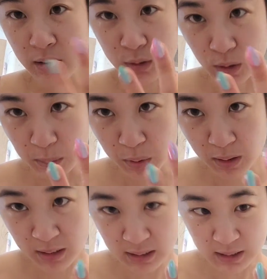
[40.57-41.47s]
So I put
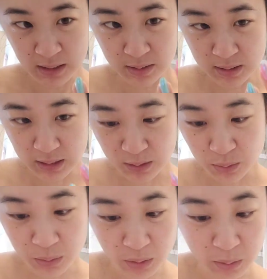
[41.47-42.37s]
on these nails and I
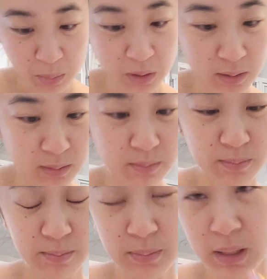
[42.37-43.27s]
don't know how to put on,
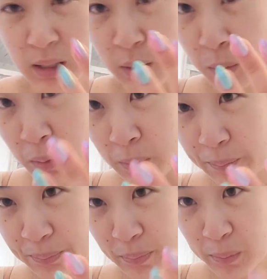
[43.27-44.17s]
well,
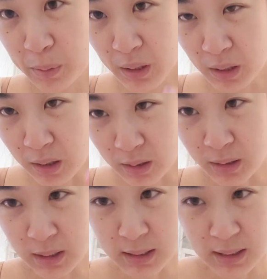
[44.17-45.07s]
putting on
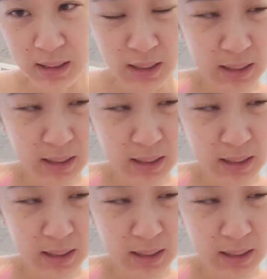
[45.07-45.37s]
contacts is the